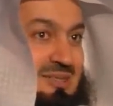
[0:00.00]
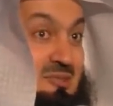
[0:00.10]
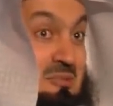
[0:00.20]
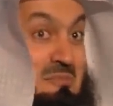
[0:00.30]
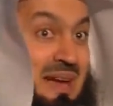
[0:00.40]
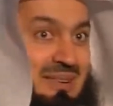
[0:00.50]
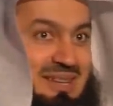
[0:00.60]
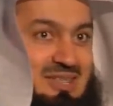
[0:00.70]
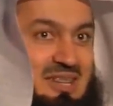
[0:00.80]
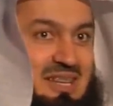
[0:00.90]
through
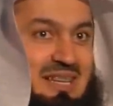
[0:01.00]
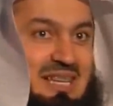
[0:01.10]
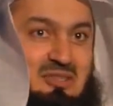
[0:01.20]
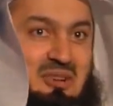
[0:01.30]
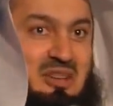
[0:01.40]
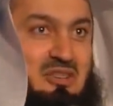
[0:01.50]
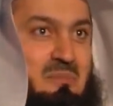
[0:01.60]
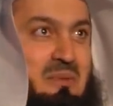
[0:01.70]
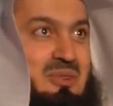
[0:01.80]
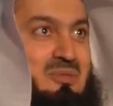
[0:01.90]
marriage is going
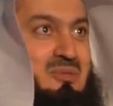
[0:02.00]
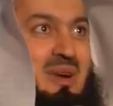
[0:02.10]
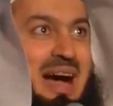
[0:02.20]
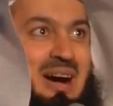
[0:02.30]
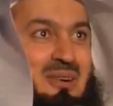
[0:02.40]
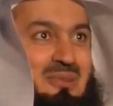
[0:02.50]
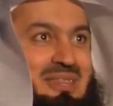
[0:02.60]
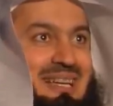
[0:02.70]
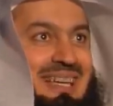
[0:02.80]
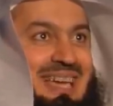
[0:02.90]
to be, wow,
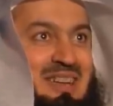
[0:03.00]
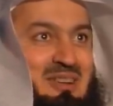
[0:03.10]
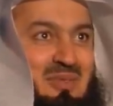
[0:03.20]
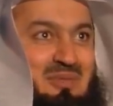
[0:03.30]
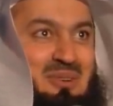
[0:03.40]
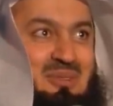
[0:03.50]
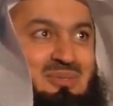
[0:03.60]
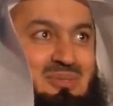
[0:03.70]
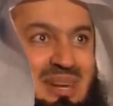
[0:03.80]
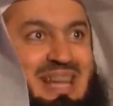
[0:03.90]
the king of your
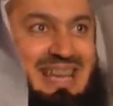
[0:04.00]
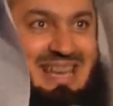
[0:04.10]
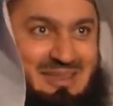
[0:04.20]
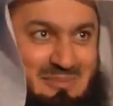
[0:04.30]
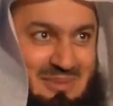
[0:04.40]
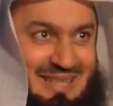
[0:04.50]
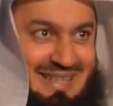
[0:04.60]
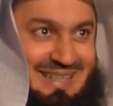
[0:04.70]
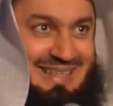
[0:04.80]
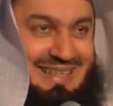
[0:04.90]

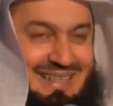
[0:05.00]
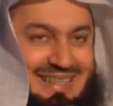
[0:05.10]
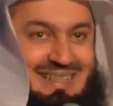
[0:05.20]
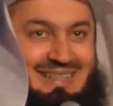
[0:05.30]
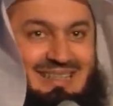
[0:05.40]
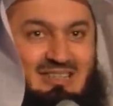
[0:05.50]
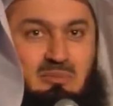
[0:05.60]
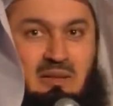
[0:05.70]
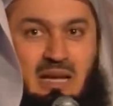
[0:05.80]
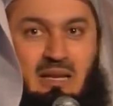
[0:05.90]
dreams.
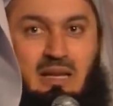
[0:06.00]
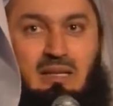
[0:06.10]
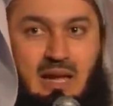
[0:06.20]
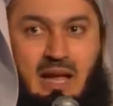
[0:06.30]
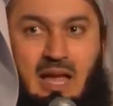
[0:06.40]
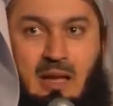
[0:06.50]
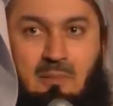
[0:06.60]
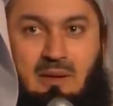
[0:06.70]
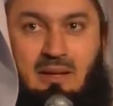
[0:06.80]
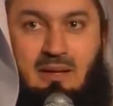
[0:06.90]
SubhanAllah, it can
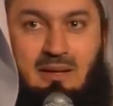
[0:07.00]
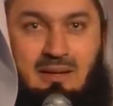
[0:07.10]
happen.